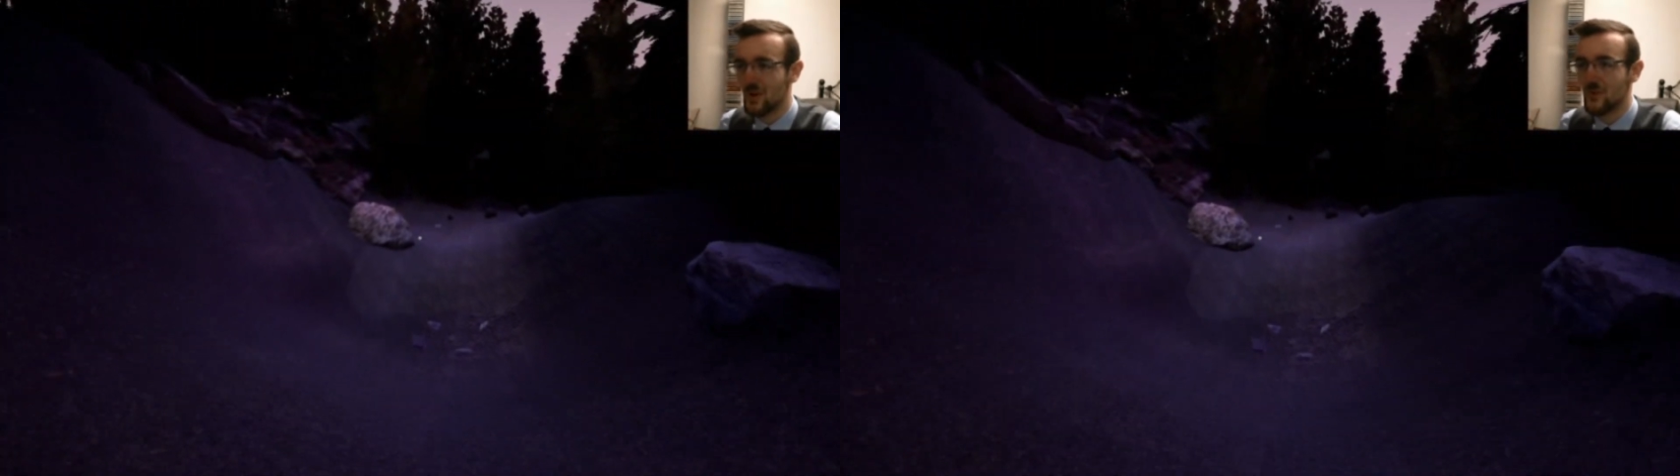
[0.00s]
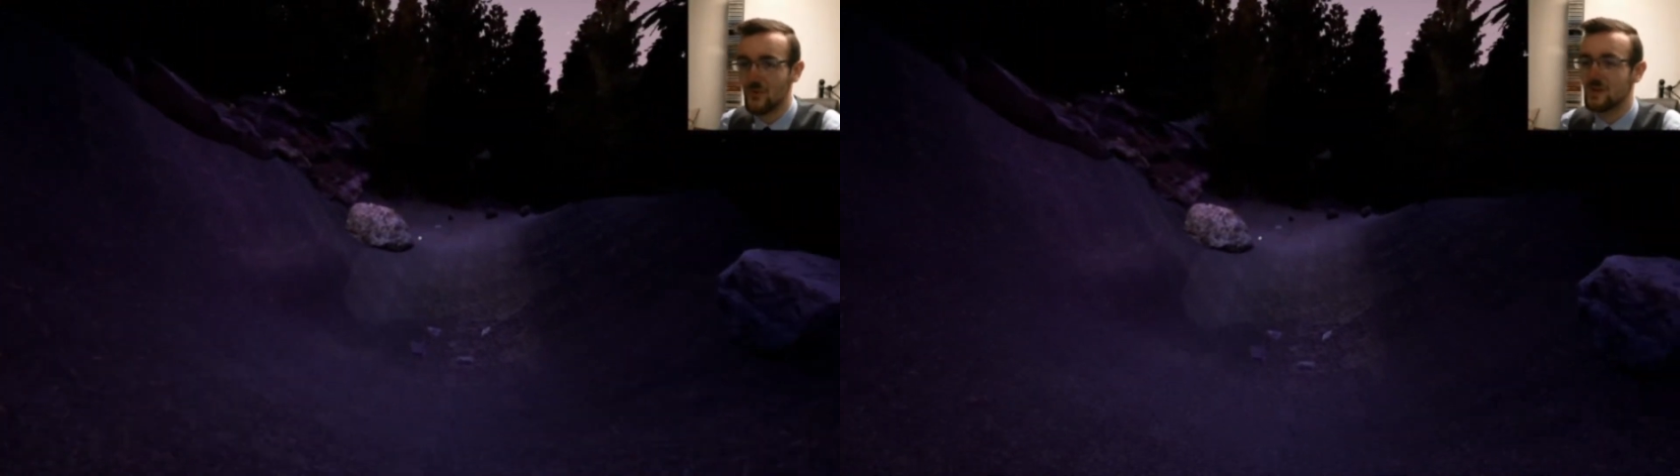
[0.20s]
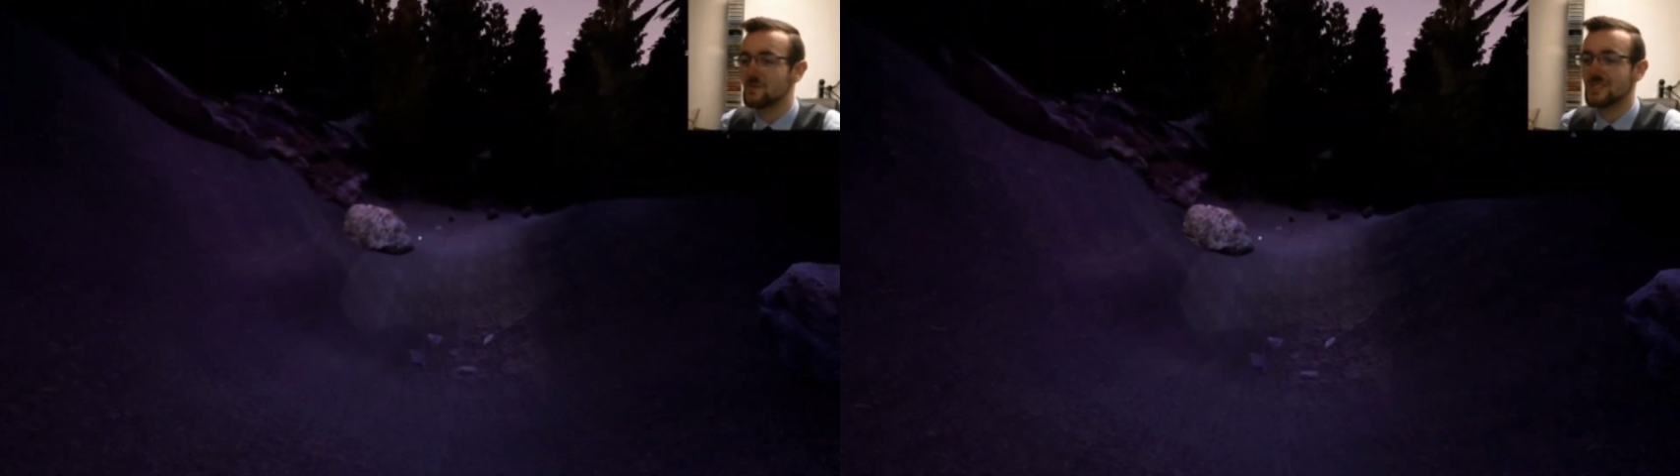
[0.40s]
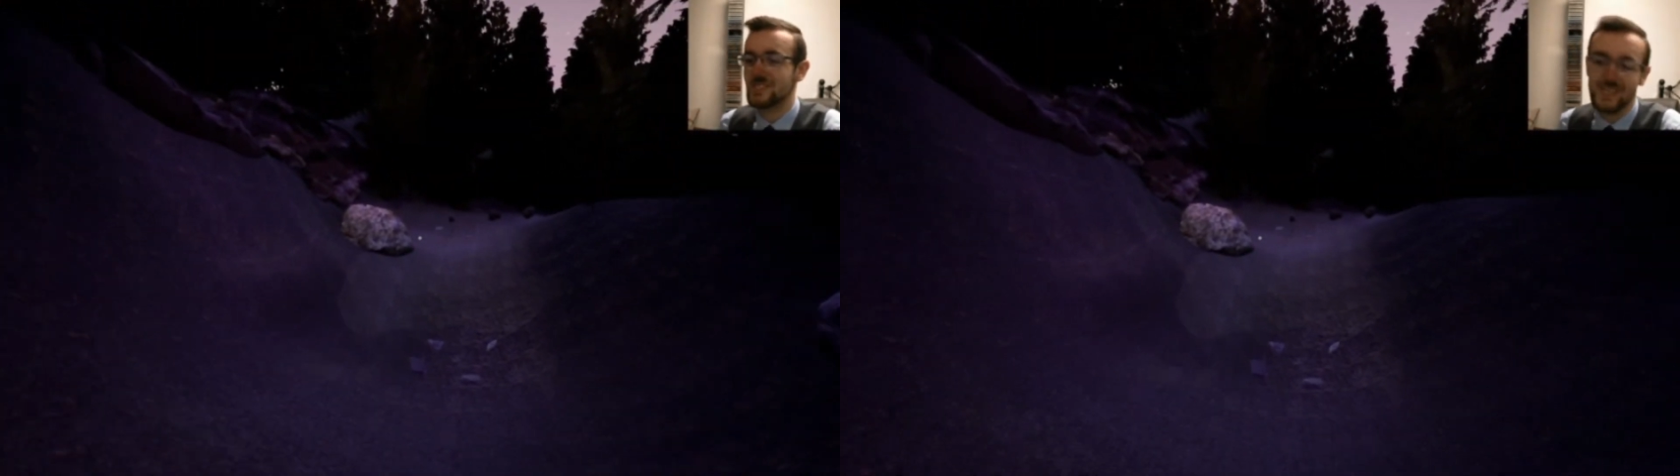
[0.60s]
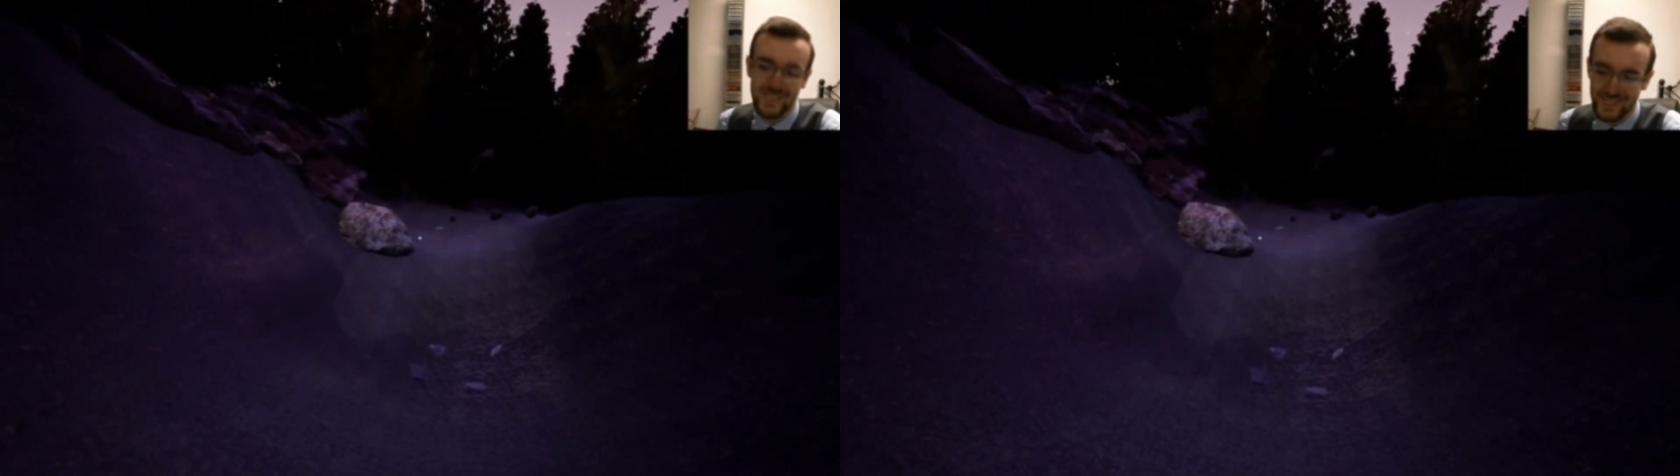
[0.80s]
and welcome to
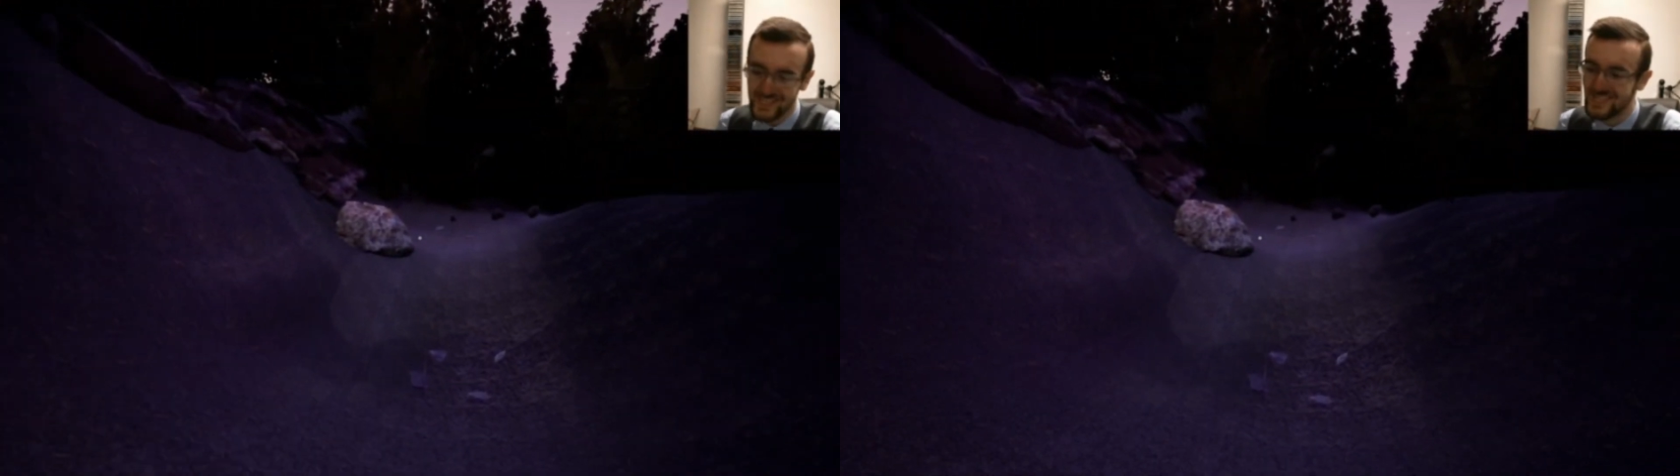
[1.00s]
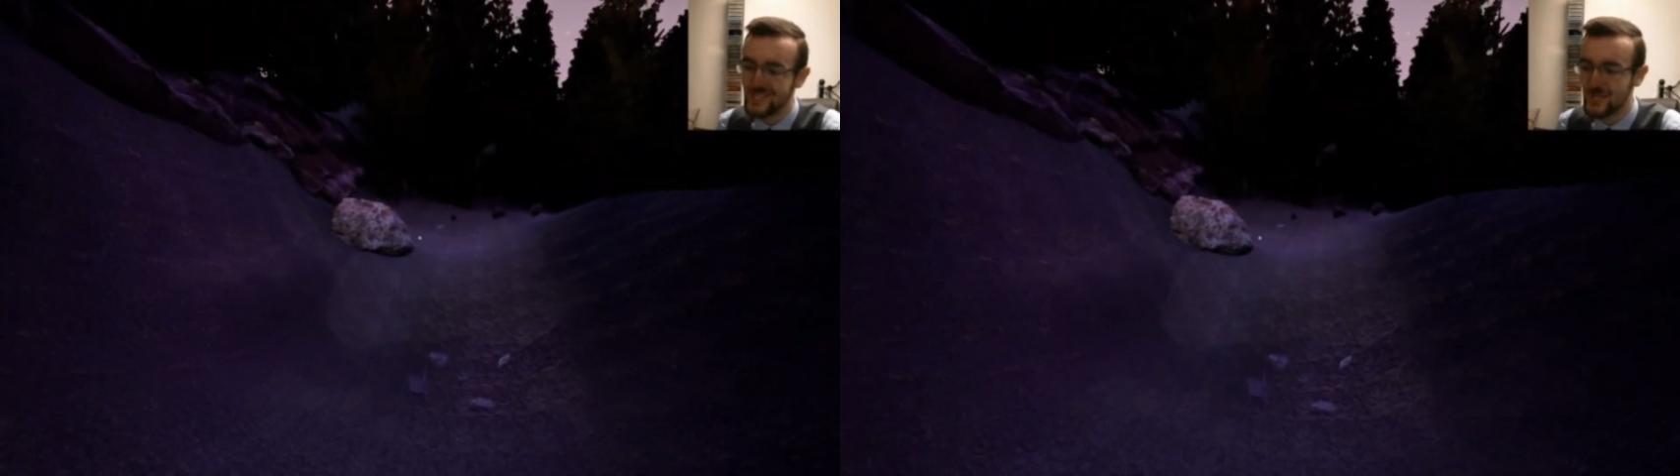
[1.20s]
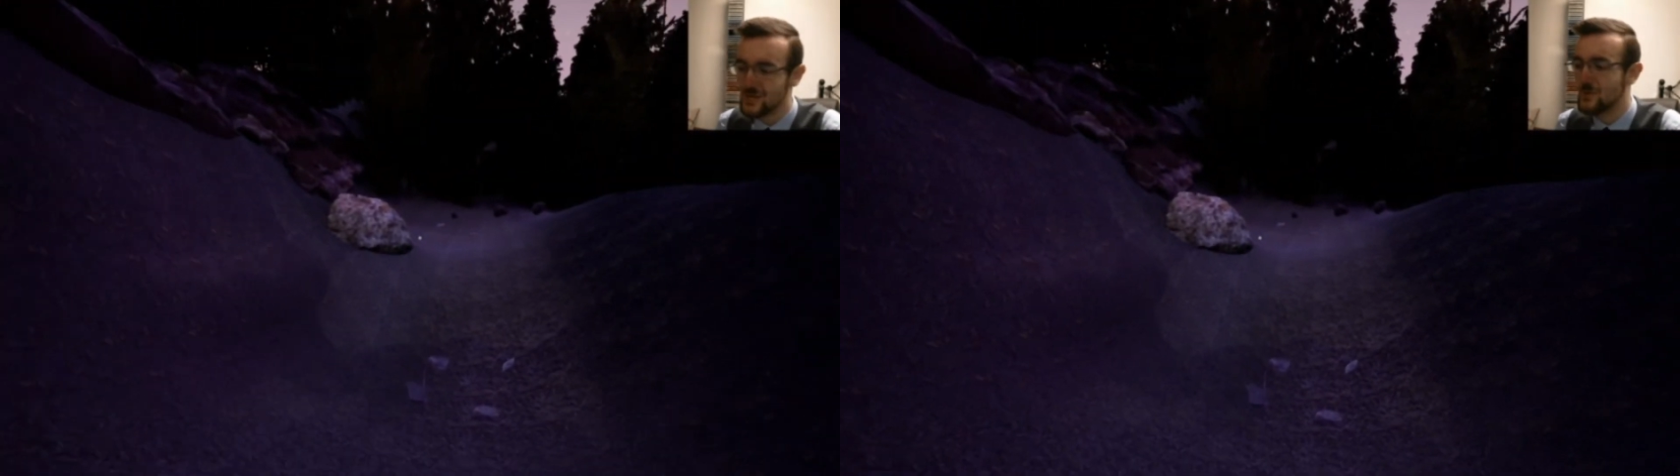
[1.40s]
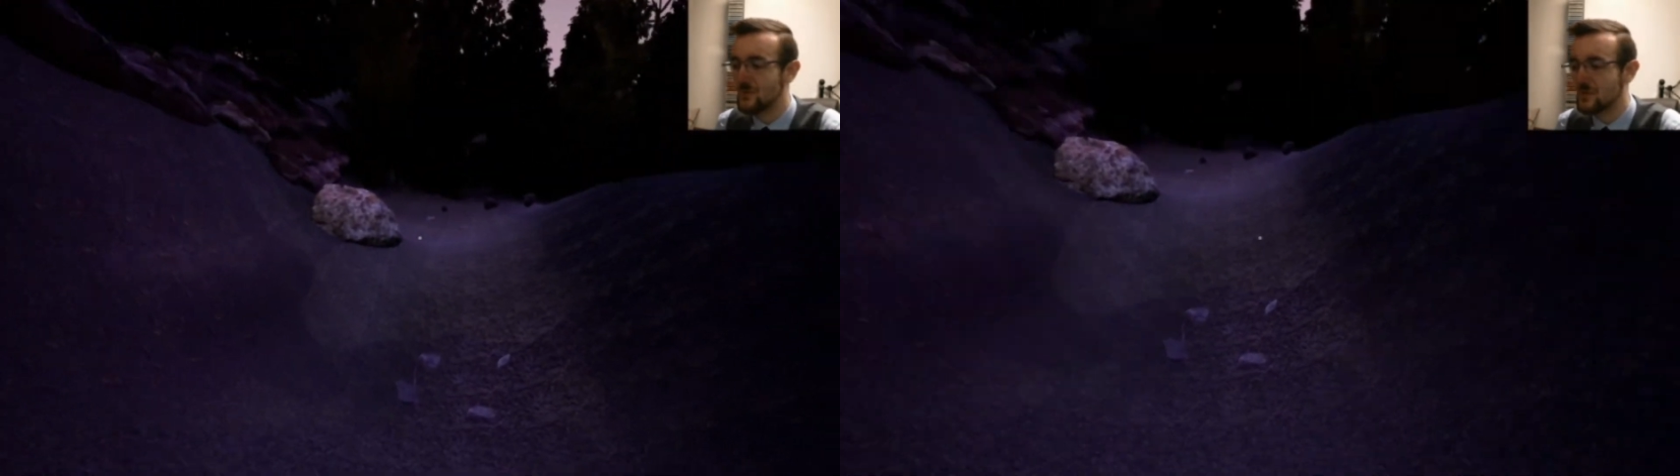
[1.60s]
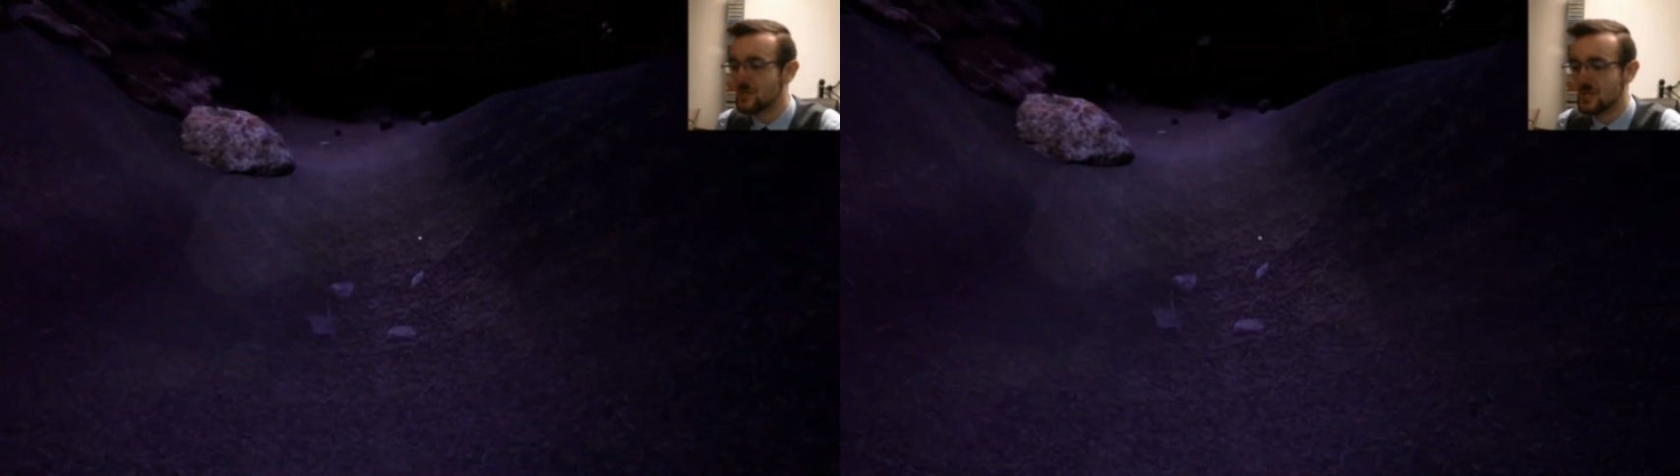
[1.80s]
Site 62, which,